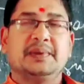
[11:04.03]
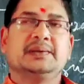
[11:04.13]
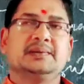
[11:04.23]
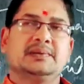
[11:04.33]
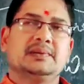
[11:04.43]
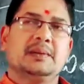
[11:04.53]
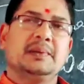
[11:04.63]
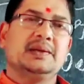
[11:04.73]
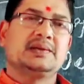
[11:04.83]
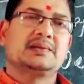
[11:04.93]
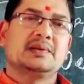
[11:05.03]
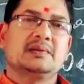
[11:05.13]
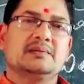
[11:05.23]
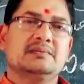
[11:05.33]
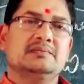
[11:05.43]
but the
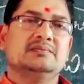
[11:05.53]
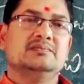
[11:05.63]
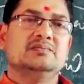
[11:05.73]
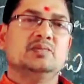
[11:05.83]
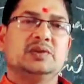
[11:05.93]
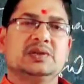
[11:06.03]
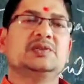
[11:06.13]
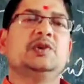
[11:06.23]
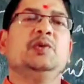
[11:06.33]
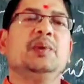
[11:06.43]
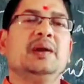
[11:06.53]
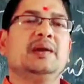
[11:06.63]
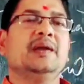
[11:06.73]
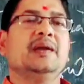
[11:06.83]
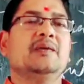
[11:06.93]
minister with his
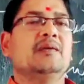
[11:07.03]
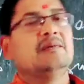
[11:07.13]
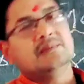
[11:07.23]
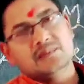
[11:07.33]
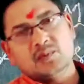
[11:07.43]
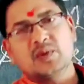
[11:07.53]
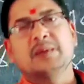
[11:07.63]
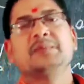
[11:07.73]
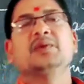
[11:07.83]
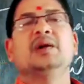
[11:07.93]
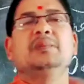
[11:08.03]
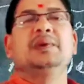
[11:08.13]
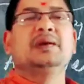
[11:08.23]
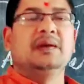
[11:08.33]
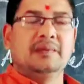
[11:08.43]
humility would have not
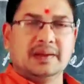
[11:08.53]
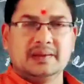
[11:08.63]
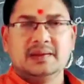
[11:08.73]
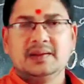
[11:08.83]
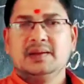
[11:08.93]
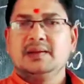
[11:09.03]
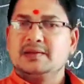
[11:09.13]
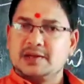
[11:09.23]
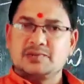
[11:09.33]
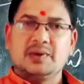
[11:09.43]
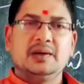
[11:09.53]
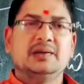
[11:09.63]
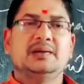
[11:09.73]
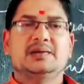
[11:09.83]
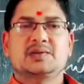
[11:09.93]
been given. That's
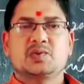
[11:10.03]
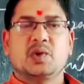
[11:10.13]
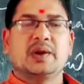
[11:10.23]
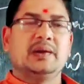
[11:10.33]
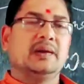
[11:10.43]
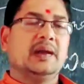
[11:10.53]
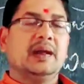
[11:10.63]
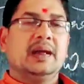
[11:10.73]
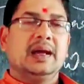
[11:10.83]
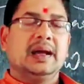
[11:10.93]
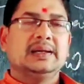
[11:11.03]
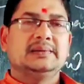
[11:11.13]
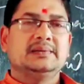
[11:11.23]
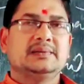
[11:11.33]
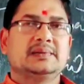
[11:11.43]
why he has stolen.
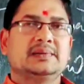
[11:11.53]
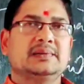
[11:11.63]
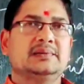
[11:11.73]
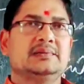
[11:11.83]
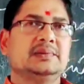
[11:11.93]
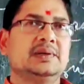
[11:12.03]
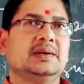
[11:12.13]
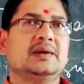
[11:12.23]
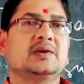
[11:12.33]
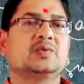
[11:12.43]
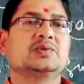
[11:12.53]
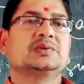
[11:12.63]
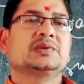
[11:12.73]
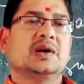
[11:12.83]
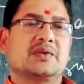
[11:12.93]
And in order to
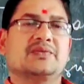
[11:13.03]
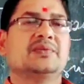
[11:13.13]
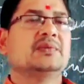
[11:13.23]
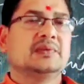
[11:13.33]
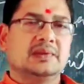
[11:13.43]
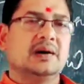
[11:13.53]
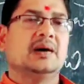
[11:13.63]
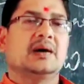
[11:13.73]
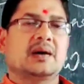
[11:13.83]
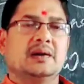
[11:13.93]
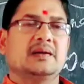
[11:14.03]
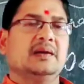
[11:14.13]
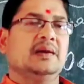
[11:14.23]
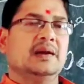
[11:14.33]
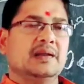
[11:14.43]
serve the
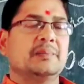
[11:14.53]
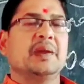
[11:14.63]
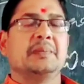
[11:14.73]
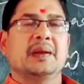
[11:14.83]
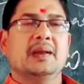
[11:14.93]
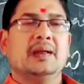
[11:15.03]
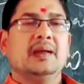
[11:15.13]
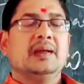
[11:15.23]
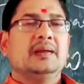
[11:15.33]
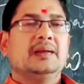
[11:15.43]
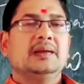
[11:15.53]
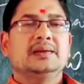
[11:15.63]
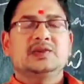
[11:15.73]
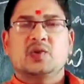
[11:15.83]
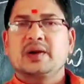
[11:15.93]
country and the people, he
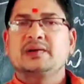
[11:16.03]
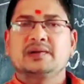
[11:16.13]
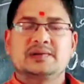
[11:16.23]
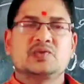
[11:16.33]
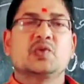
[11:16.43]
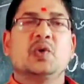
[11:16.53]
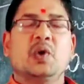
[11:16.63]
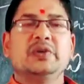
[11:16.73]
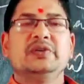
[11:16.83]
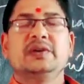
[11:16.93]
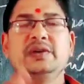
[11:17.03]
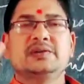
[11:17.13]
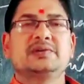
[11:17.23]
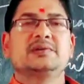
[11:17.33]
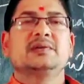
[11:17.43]
had donated
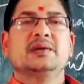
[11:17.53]
100